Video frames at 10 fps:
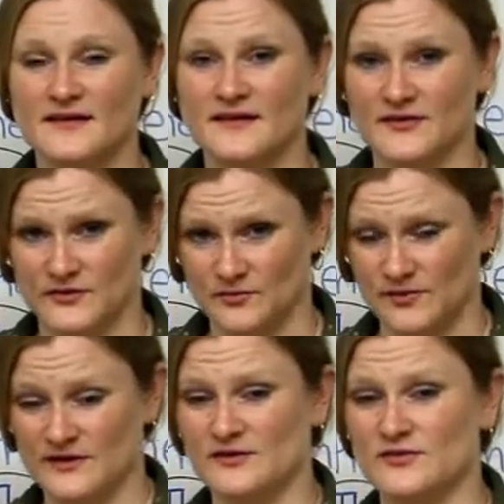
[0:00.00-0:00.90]
is
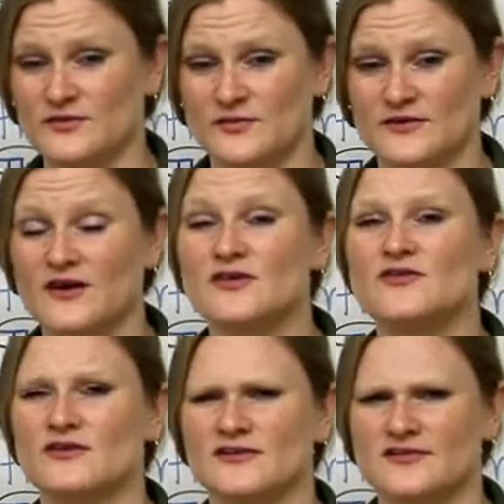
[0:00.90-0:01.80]
we use with
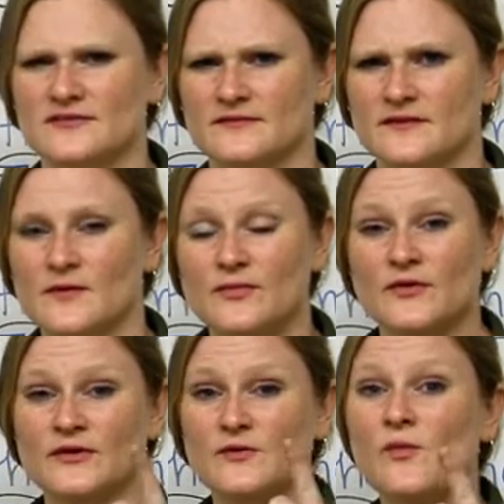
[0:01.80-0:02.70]
countries, but
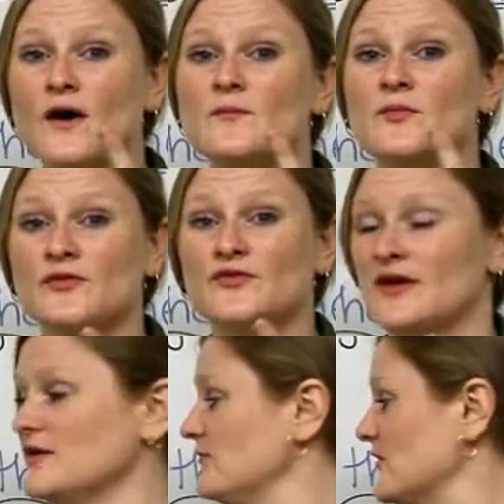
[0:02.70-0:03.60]
only
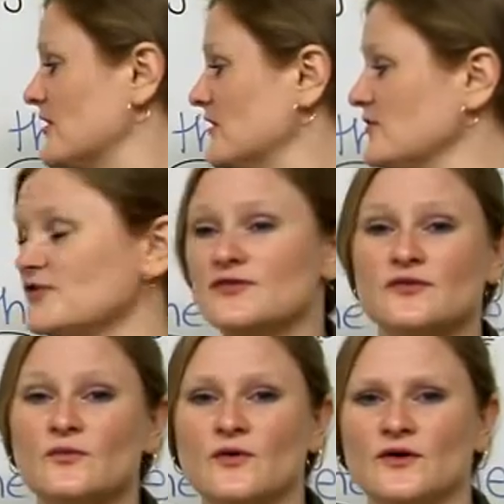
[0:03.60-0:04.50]
1% of the countries of
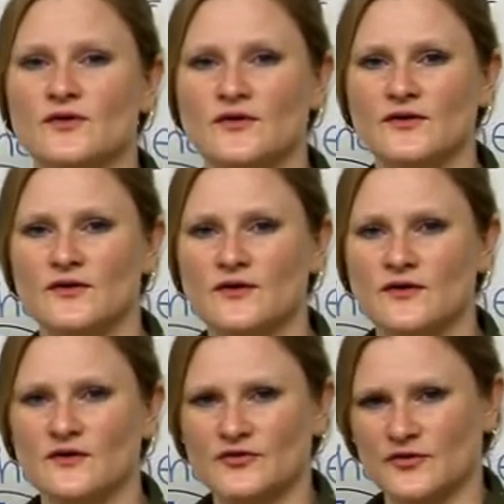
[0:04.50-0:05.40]
the world.
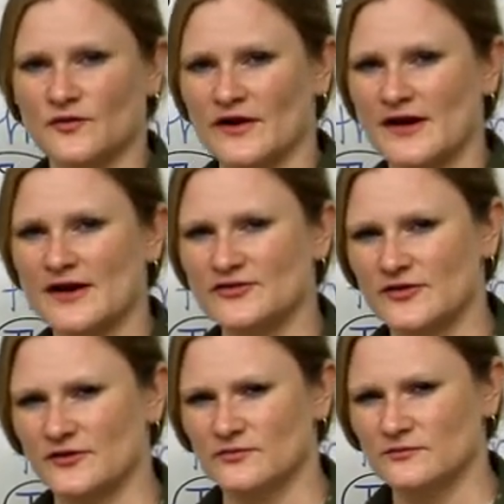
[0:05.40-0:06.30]
So I ask
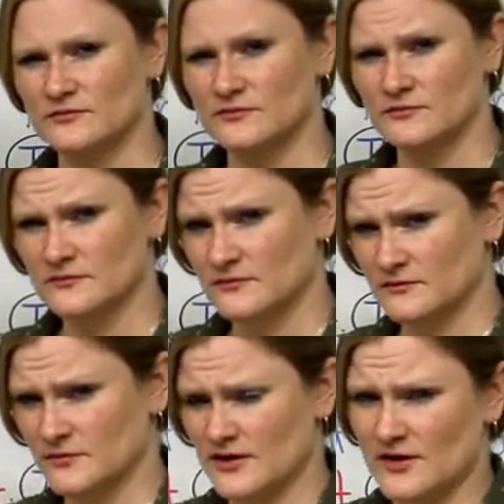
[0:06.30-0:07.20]
you,
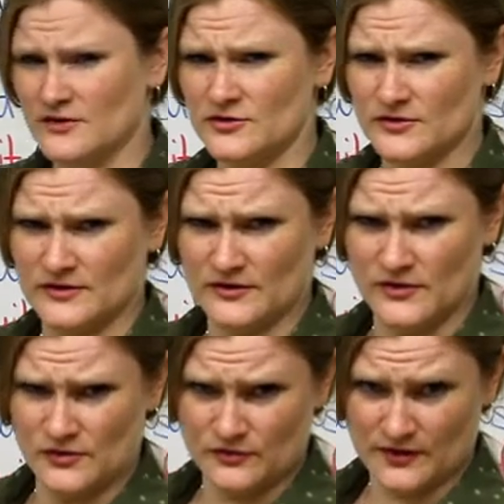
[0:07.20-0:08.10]
what country are
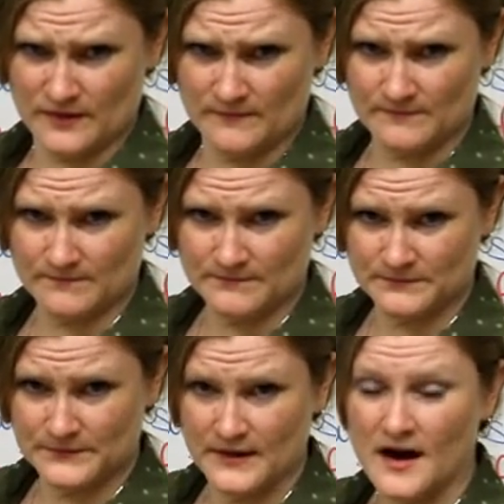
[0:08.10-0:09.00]
you from?
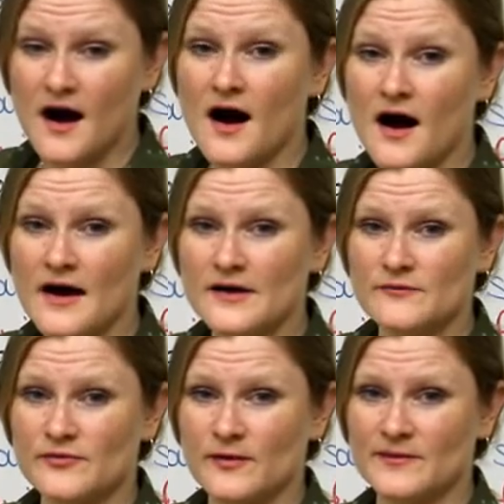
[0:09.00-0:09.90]
I
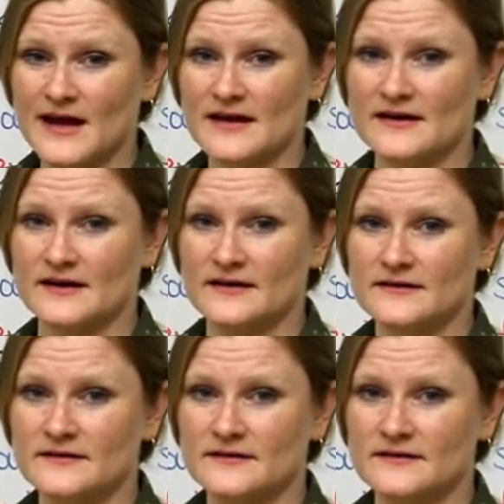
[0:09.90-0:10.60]
am from Canada.